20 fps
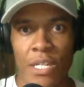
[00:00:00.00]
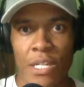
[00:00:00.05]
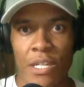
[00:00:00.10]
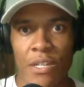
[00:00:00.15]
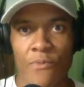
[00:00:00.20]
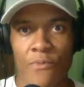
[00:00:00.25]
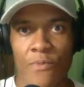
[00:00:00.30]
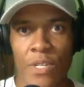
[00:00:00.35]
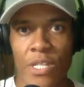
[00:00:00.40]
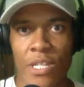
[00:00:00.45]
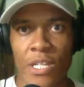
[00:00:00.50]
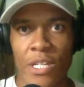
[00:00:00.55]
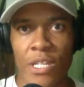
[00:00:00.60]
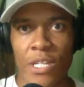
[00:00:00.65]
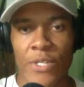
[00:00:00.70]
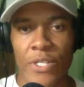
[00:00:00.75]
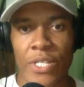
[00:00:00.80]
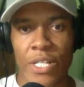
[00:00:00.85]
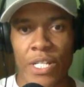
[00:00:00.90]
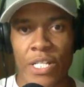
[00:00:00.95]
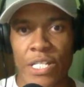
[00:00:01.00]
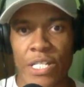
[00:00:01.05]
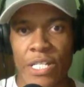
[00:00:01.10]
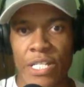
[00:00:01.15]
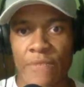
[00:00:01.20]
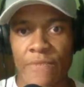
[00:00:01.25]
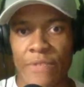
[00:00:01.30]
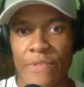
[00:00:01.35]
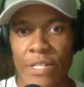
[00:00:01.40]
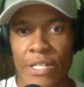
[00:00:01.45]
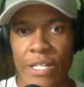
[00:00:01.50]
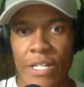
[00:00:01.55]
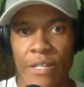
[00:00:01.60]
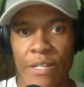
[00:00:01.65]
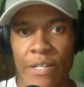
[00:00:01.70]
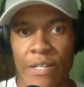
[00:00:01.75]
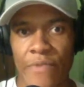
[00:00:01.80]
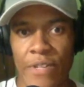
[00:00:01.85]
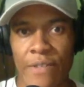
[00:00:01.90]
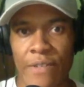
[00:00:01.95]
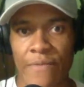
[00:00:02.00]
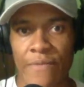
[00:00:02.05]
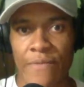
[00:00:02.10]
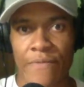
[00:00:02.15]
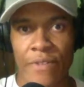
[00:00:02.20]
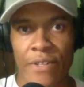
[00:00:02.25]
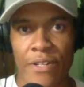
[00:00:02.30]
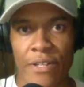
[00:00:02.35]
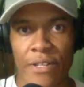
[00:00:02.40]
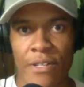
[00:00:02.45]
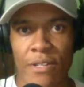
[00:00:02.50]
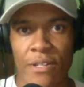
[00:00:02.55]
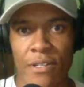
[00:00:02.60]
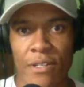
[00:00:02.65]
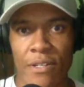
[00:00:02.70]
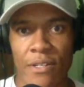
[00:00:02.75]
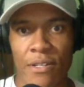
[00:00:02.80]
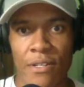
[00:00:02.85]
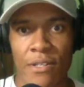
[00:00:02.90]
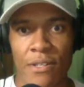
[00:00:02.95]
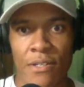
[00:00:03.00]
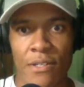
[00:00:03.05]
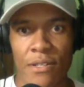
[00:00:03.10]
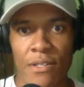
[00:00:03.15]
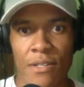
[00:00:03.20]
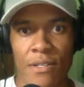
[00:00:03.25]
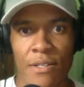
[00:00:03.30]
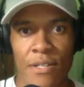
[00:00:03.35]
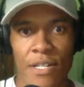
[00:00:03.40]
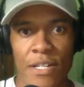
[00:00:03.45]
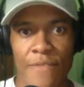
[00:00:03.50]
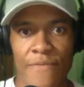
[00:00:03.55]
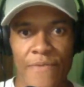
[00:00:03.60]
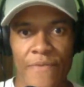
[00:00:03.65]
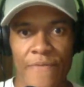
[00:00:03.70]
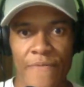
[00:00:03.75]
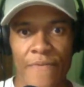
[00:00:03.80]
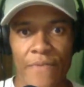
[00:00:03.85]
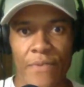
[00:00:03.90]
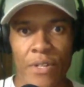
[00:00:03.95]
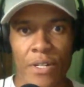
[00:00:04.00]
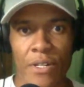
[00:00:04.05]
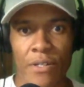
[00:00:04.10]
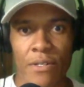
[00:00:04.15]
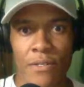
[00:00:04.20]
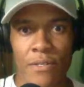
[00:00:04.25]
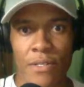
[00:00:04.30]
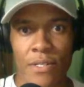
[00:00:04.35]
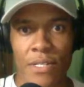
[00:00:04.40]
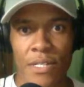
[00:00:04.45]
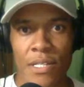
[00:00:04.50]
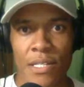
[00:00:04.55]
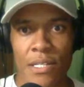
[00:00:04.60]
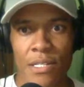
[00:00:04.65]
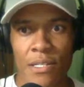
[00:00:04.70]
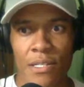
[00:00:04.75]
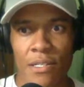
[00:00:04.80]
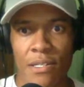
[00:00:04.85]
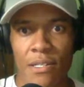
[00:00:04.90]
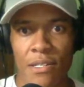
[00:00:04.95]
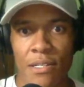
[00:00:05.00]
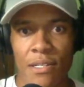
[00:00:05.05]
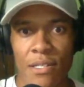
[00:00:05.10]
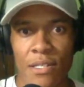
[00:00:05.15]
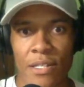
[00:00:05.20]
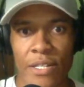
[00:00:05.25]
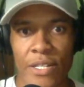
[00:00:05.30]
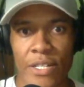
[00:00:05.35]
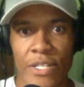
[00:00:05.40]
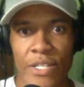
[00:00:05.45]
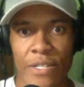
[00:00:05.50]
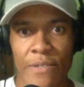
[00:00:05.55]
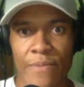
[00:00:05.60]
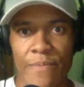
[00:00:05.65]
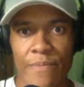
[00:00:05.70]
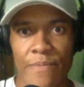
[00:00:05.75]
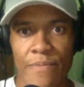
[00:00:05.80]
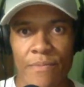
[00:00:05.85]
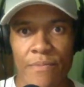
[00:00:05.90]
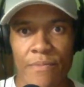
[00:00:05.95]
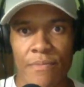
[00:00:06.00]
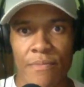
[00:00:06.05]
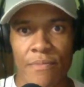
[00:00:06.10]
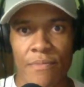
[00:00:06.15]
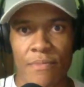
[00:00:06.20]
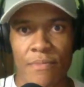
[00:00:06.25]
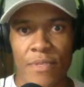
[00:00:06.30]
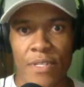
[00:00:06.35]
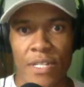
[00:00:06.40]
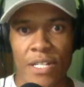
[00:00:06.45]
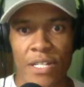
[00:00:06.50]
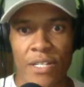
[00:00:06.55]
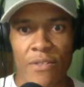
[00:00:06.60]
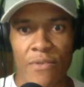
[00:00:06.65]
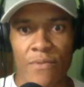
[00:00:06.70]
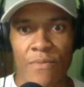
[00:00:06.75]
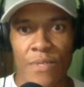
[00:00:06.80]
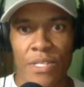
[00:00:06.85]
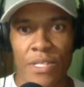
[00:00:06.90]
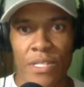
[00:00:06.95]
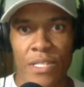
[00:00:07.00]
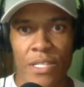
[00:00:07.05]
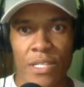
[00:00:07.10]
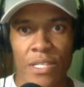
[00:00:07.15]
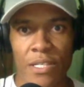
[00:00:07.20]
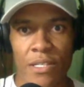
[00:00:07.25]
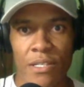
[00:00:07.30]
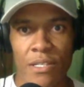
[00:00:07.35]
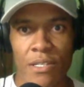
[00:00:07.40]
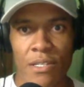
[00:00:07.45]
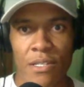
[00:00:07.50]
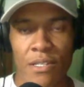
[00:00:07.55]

Really, I'm just talking off the cuff, off the flow, because I don't really